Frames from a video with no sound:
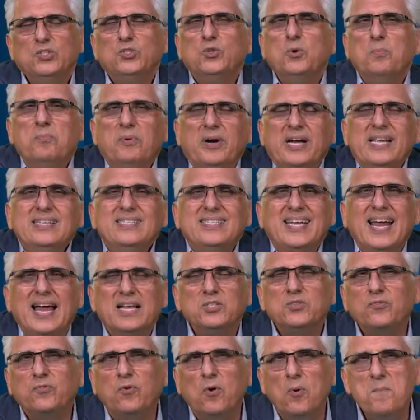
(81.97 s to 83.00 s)
to bring
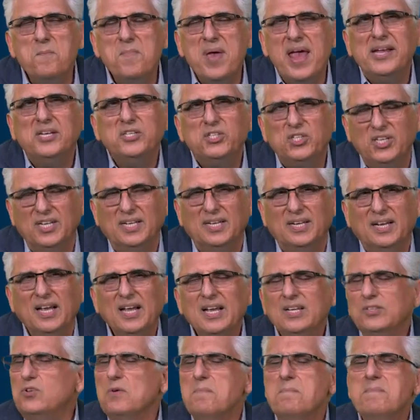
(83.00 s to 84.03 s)
transformation,
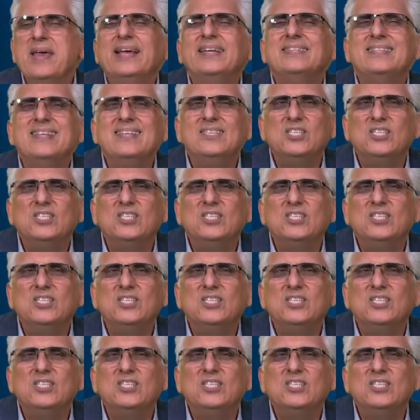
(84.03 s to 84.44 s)
to make